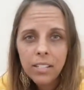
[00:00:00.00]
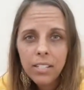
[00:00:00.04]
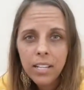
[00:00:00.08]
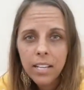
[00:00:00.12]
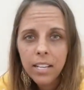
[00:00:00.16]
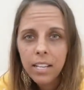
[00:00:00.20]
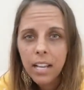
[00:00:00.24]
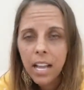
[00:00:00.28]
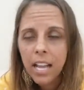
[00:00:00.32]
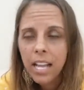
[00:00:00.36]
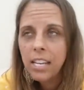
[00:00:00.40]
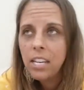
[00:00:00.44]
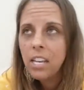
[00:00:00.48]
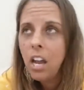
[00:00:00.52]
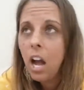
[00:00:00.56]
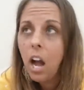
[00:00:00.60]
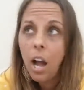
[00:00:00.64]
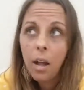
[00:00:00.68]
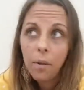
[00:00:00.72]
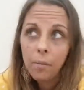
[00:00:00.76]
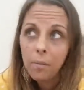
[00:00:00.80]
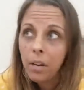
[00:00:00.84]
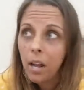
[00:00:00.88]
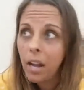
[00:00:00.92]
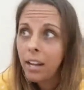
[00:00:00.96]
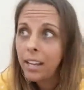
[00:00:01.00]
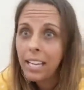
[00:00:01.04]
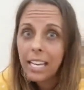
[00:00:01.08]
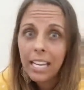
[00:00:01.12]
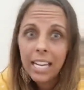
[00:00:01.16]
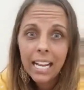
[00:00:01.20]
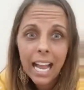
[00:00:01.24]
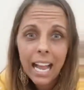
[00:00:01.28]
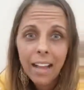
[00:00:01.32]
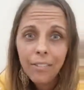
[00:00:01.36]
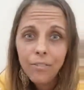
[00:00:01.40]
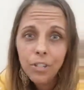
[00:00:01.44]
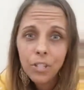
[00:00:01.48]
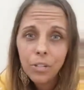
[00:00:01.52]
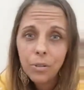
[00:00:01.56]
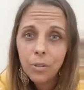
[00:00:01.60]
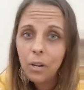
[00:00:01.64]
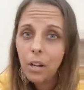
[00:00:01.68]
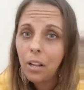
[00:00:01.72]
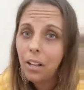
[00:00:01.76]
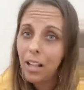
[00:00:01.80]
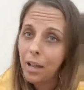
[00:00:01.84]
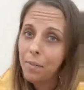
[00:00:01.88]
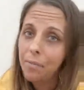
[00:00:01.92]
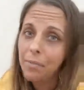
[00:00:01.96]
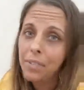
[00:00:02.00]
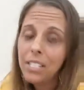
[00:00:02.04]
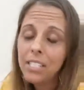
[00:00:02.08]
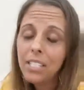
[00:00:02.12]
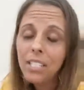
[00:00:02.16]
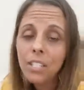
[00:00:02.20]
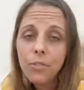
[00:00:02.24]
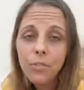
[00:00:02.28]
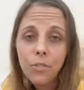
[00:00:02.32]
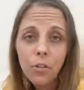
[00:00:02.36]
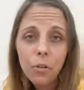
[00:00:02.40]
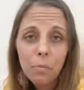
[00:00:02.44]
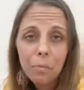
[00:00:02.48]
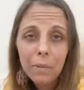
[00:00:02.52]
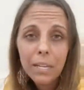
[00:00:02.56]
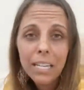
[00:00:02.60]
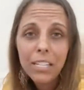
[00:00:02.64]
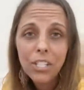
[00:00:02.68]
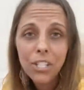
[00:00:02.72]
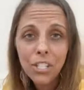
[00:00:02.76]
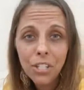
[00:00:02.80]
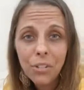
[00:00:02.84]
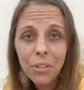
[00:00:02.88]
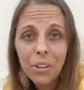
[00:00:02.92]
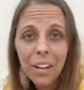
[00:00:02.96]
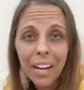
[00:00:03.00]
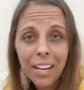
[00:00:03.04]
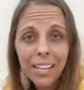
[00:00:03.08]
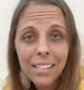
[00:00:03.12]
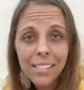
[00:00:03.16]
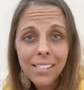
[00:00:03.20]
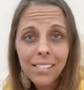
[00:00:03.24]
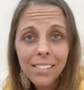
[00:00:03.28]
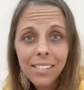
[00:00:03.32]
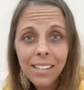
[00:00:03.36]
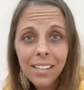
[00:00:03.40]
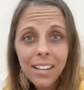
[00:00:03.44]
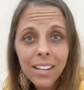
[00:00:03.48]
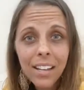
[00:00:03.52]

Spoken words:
and I'm not getting after you at all. This is for me too, guys.